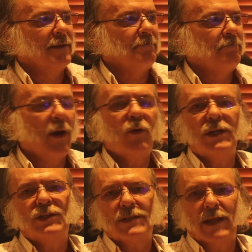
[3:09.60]
the
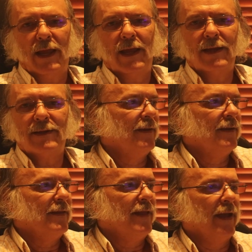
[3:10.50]
Polish thing,
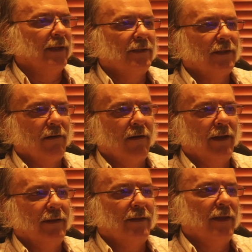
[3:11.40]
they
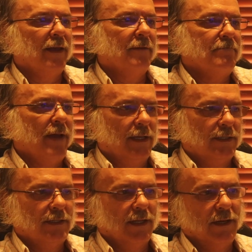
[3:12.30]
tried their
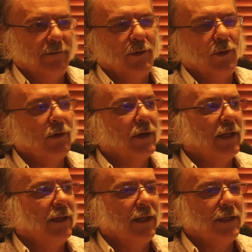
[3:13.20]
best. And if you look
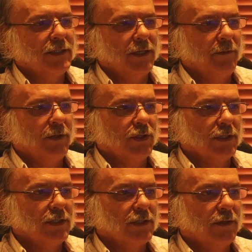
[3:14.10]
at these
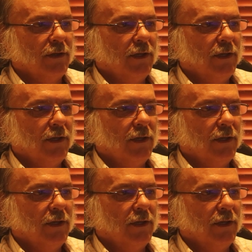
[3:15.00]
images,